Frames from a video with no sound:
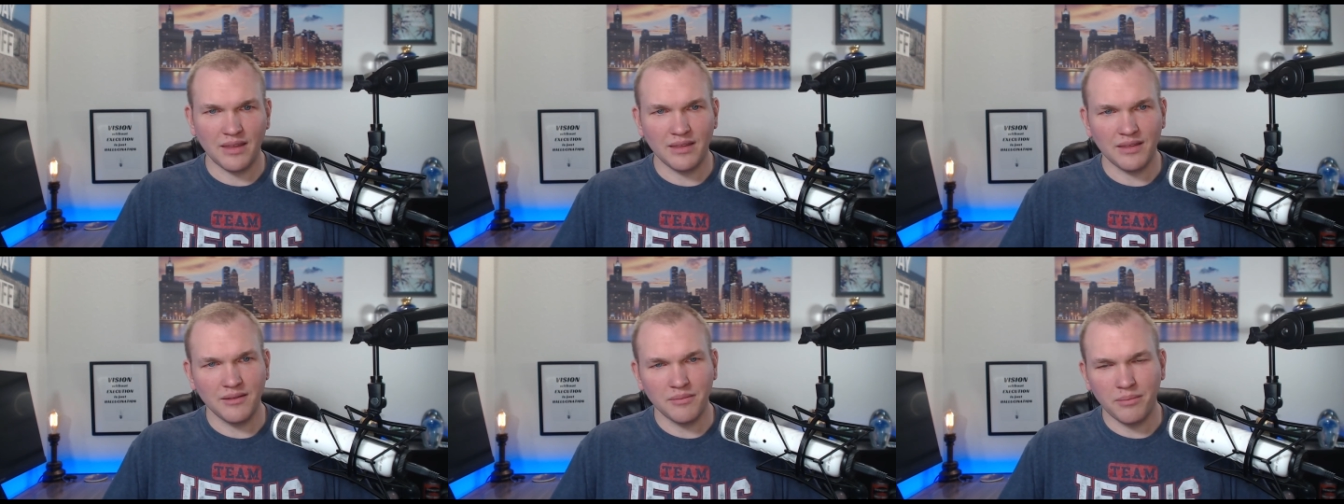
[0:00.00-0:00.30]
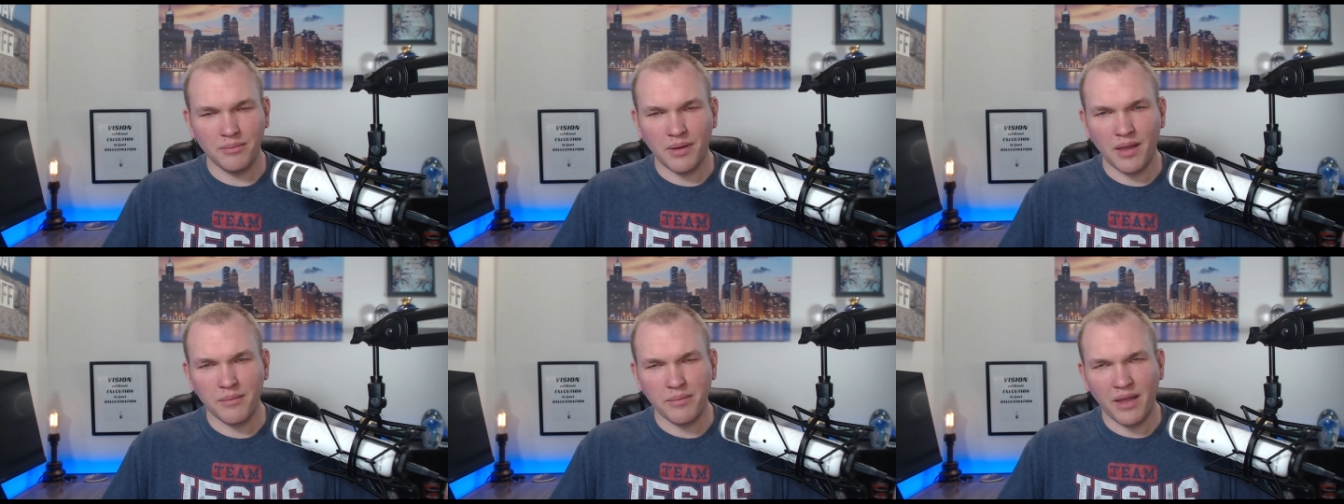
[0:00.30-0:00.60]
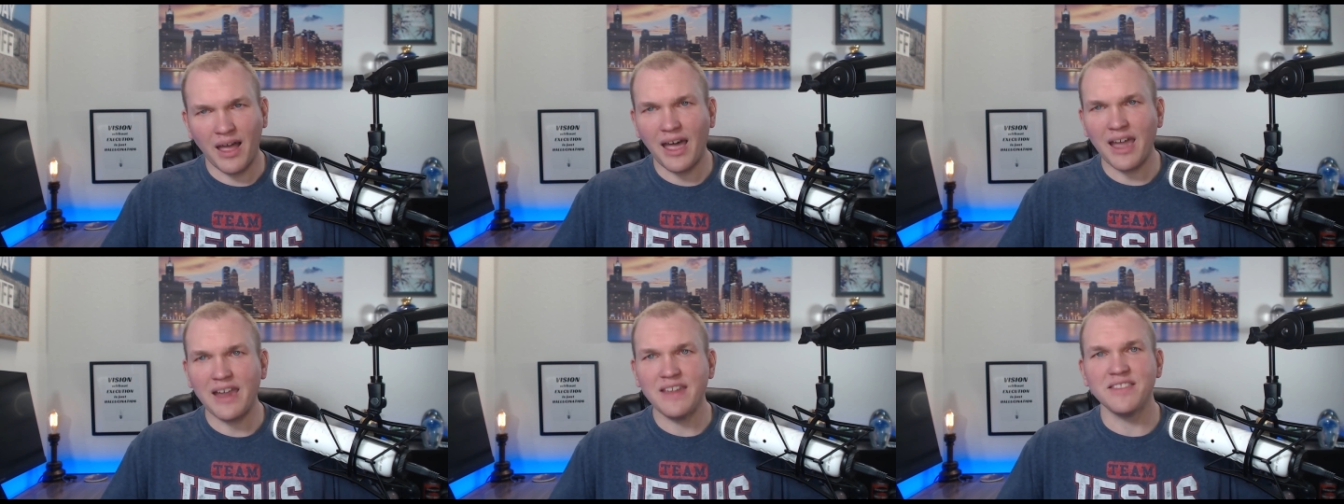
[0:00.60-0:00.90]

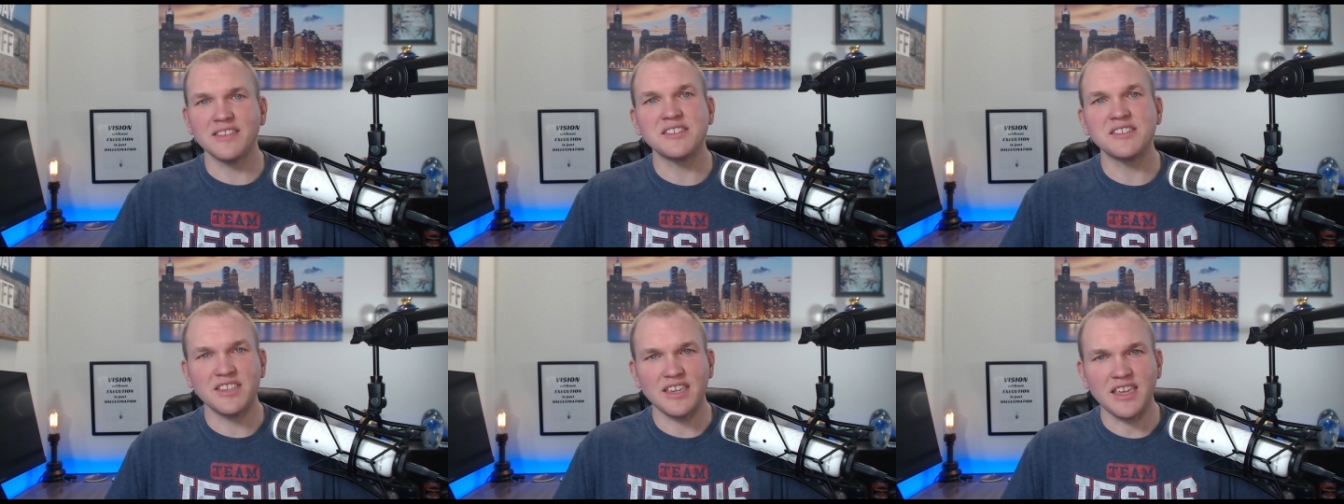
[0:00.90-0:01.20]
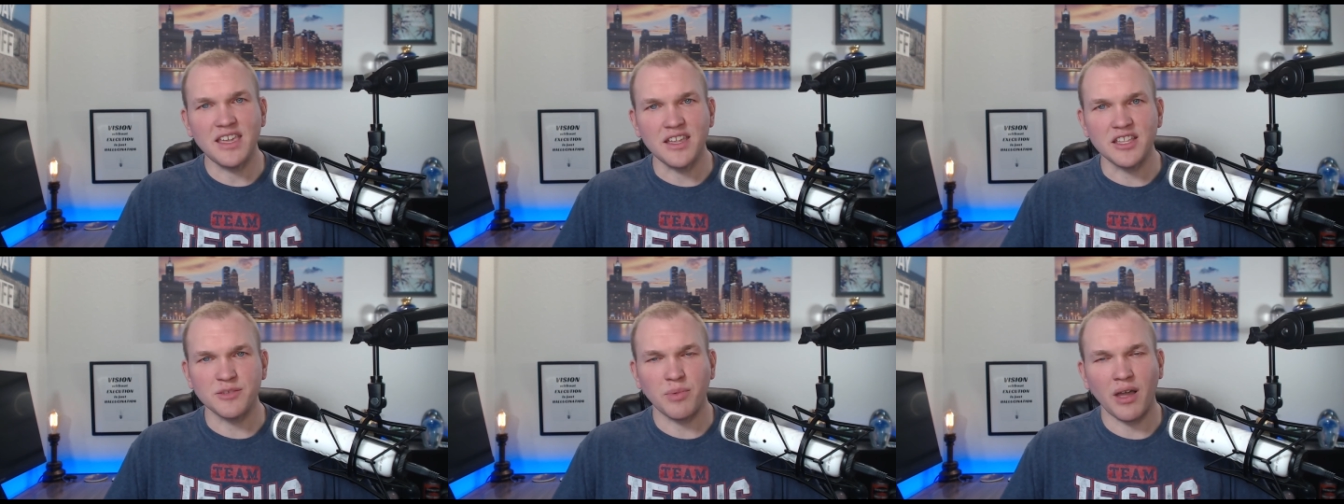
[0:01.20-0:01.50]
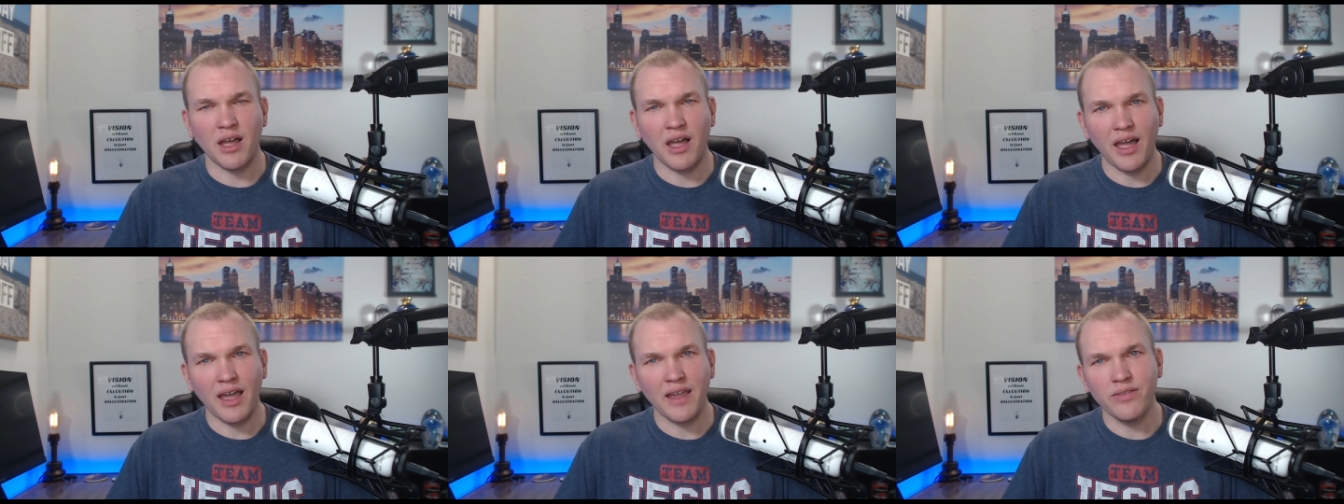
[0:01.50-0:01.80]
the scenes,
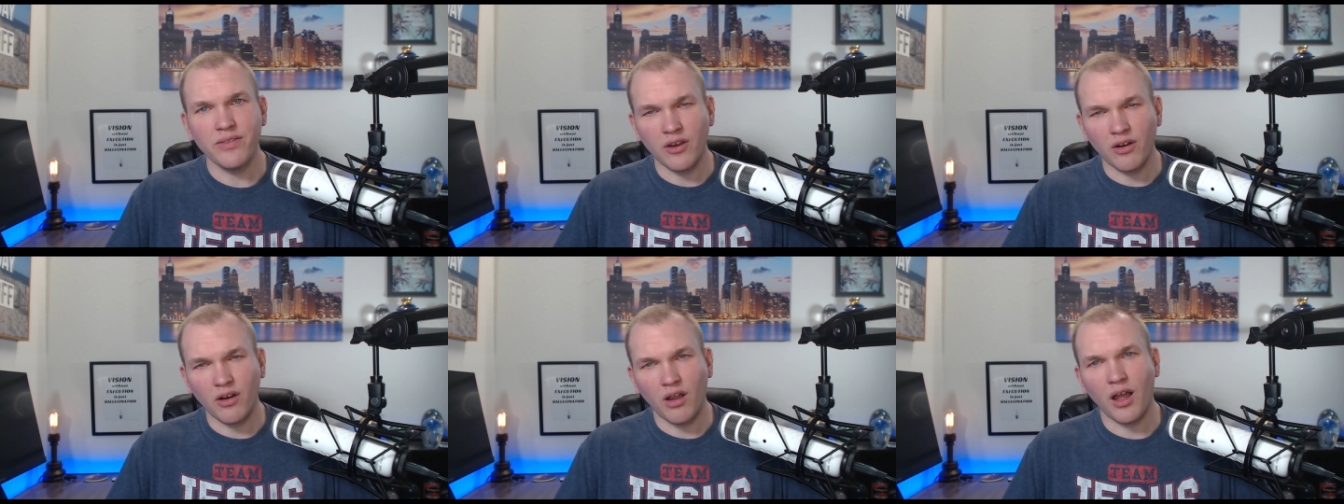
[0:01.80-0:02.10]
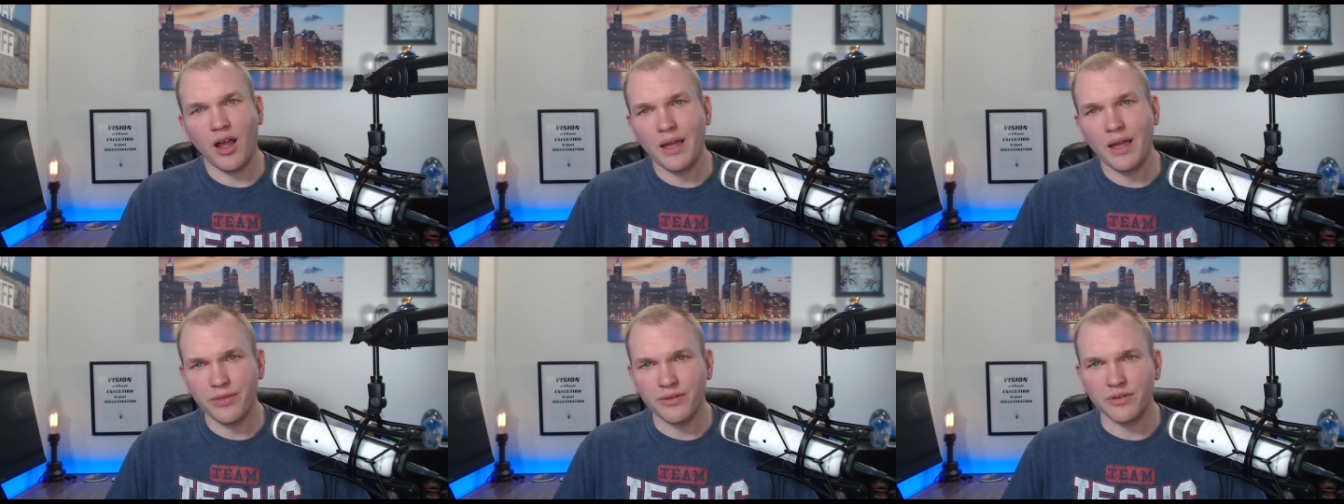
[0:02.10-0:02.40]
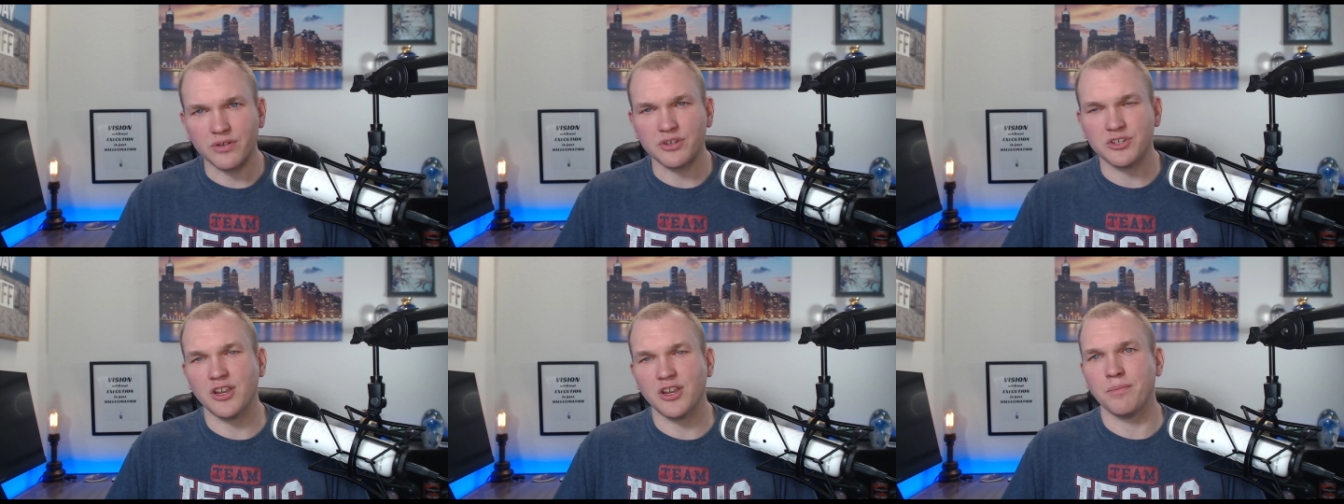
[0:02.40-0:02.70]
behind their
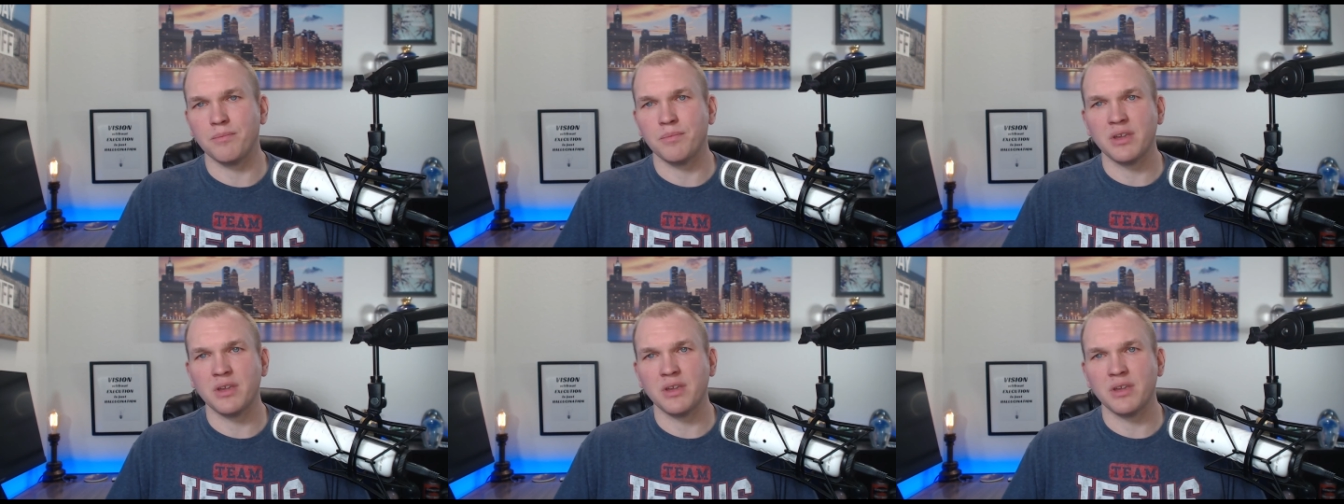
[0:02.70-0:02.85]
authorship,